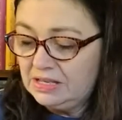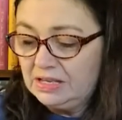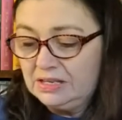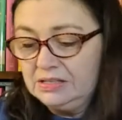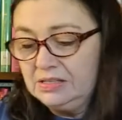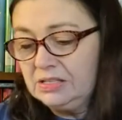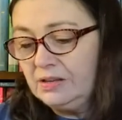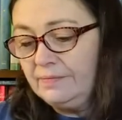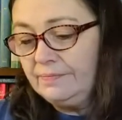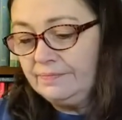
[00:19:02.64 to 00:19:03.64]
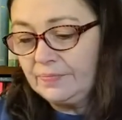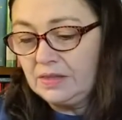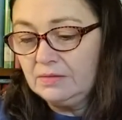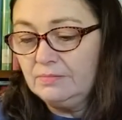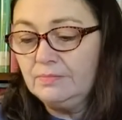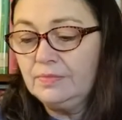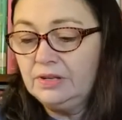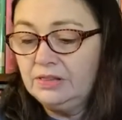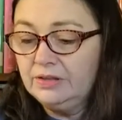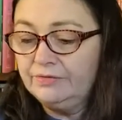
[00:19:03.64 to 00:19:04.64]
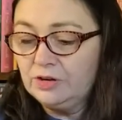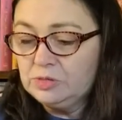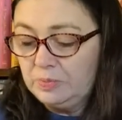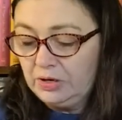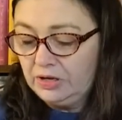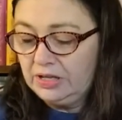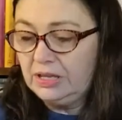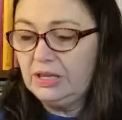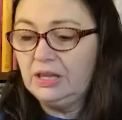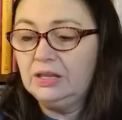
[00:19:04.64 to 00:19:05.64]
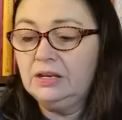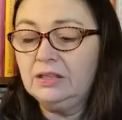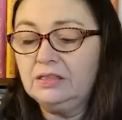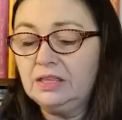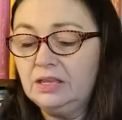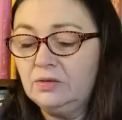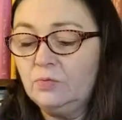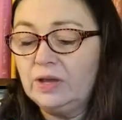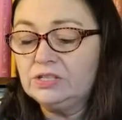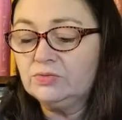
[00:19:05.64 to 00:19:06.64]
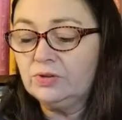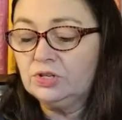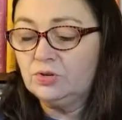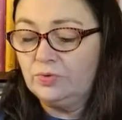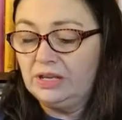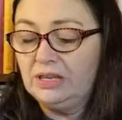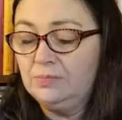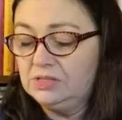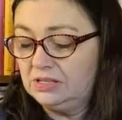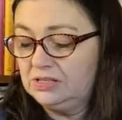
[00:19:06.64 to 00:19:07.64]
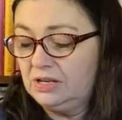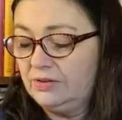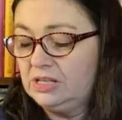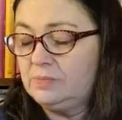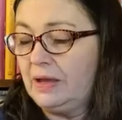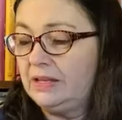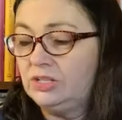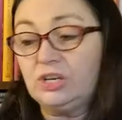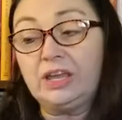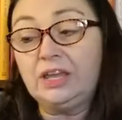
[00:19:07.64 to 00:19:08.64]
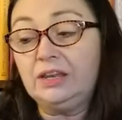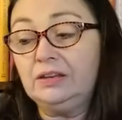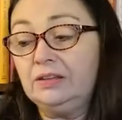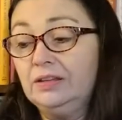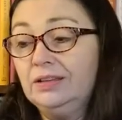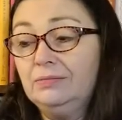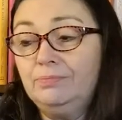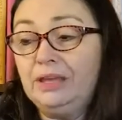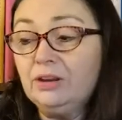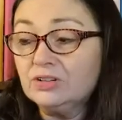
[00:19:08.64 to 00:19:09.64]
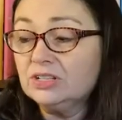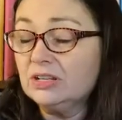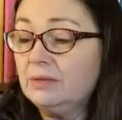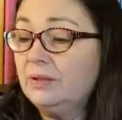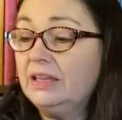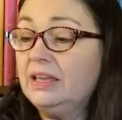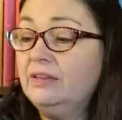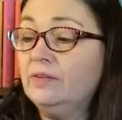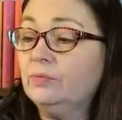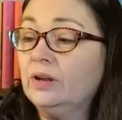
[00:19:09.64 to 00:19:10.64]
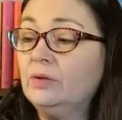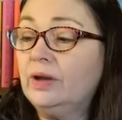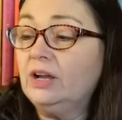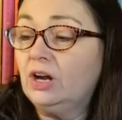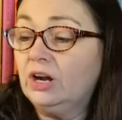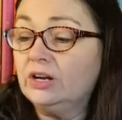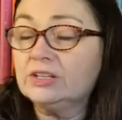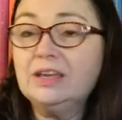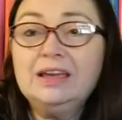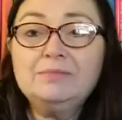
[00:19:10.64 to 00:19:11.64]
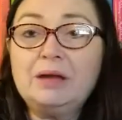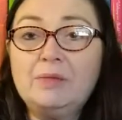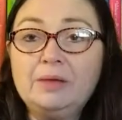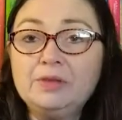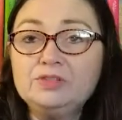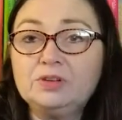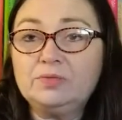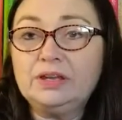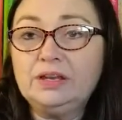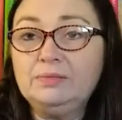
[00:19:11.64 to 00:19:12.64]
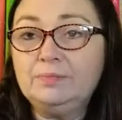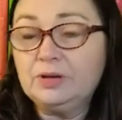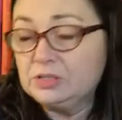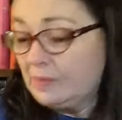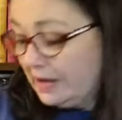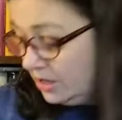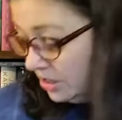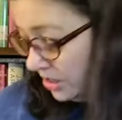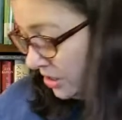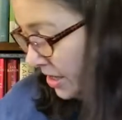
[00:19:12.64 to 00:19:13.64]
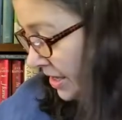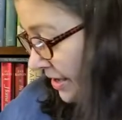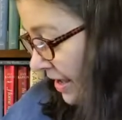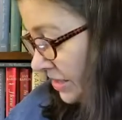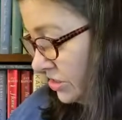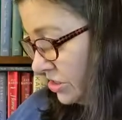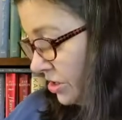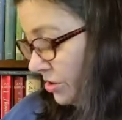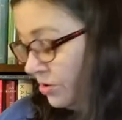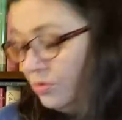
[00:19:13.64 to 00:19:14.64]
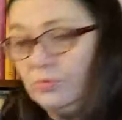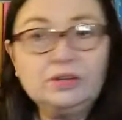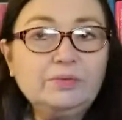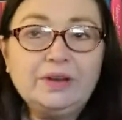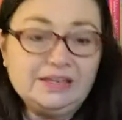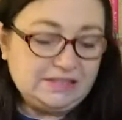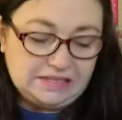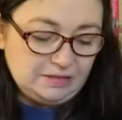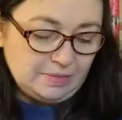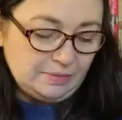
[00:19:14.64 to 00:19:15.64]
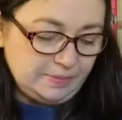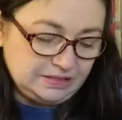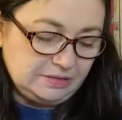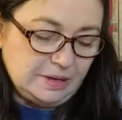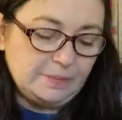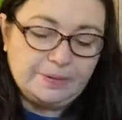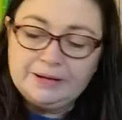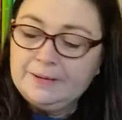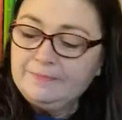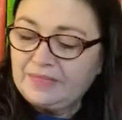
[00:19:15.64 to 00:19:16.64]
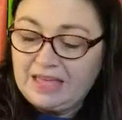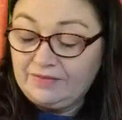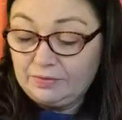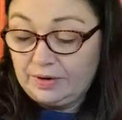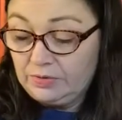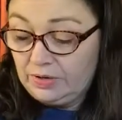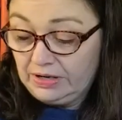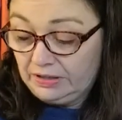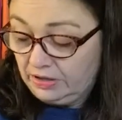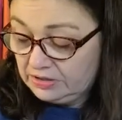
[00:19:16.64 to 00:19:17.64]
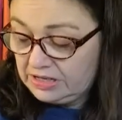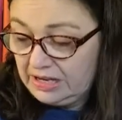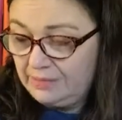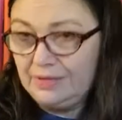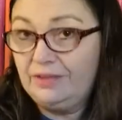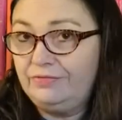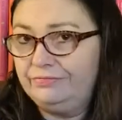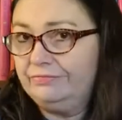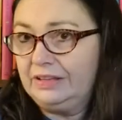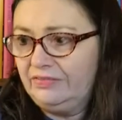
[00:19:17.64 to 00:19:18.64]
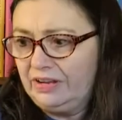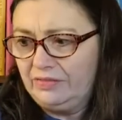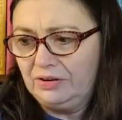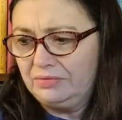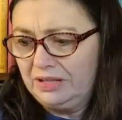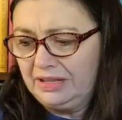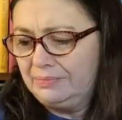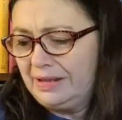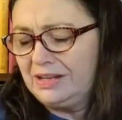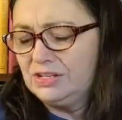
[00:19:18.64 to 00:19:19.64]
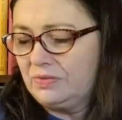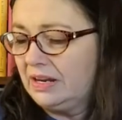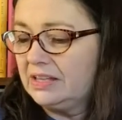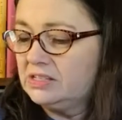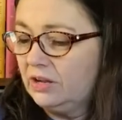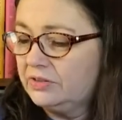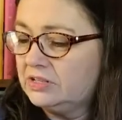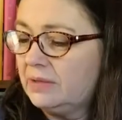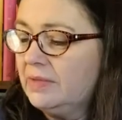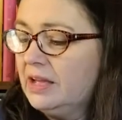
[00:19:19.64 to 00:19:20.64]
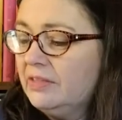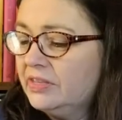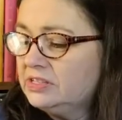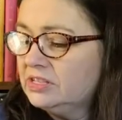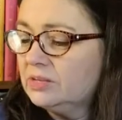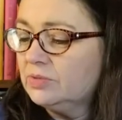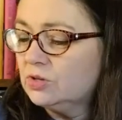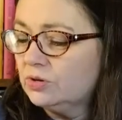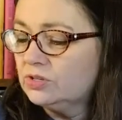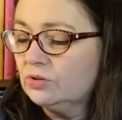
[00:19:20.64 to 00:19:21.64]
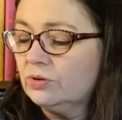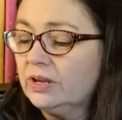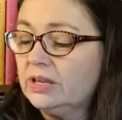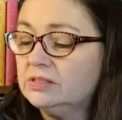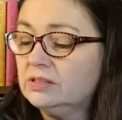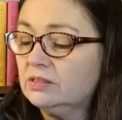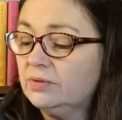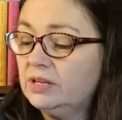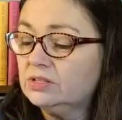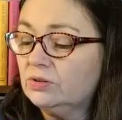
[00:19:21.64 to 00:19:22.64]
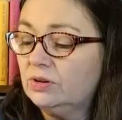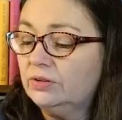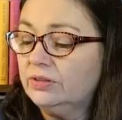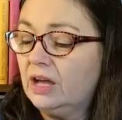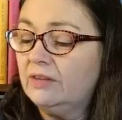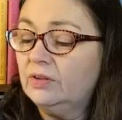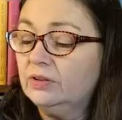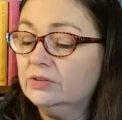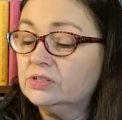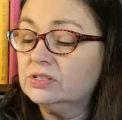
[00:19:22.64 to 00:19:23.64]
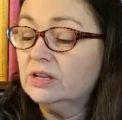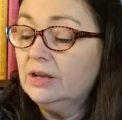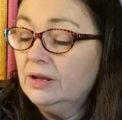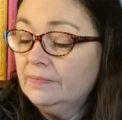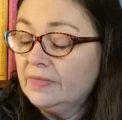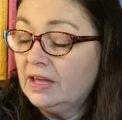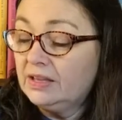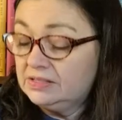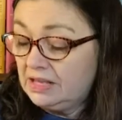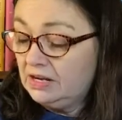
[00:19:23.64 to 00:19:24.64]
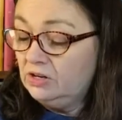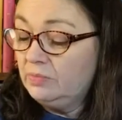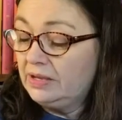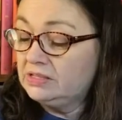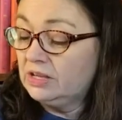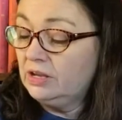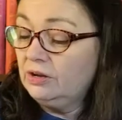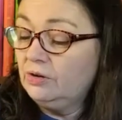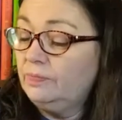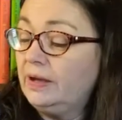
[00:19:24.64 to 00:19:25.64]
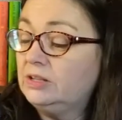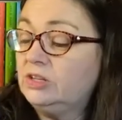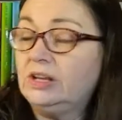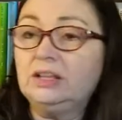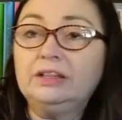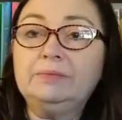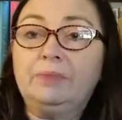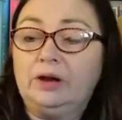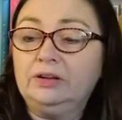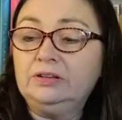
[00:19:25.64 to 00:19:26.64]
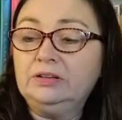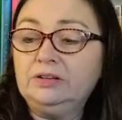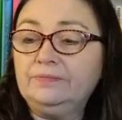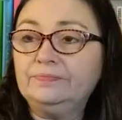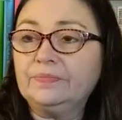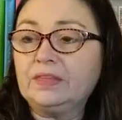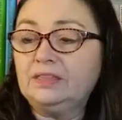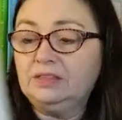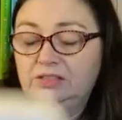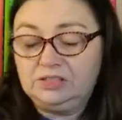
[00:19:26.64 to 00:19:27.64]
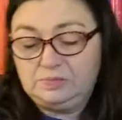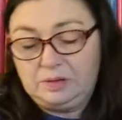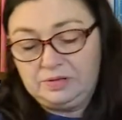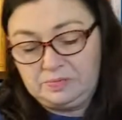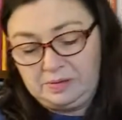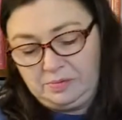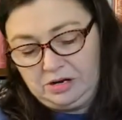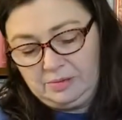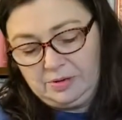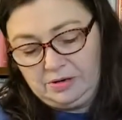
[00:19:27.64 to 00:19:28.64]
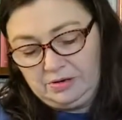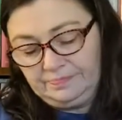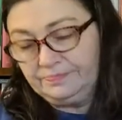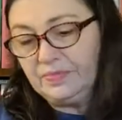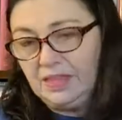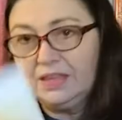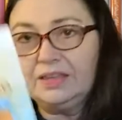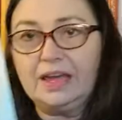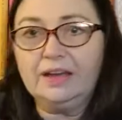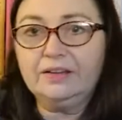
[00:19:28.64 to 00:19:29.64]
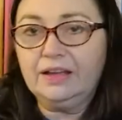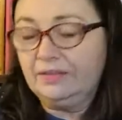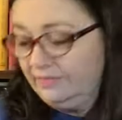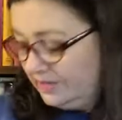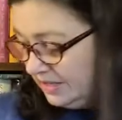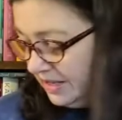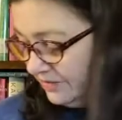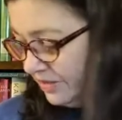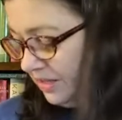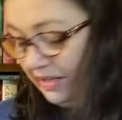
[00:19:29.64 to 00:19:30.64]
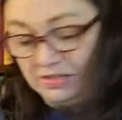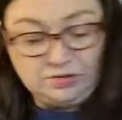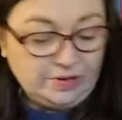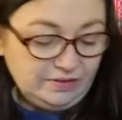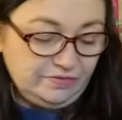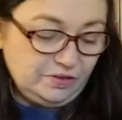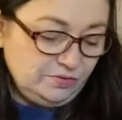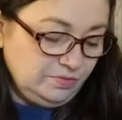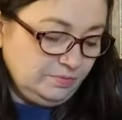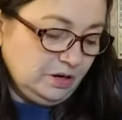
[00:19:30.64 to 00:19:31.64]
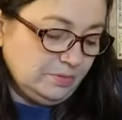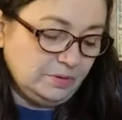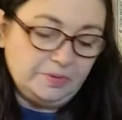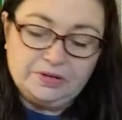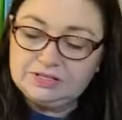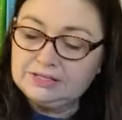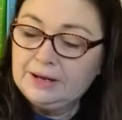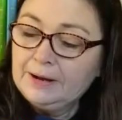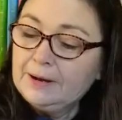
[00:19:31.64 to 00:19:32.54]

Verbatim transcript: is the first book in the Westward Dreams series by Jane Peart, I believe, Runaway Heart. My mom used to read books by her, and so when I see them, I pick them up. I haven't read one in a long time, if ever, really, but I just recognize the author's name. This is some short stories, 3 historical novels set in New Mexico by Janet Lee Barton. I think this is published by Barber. Yeah, I have collected quite a few Barber books.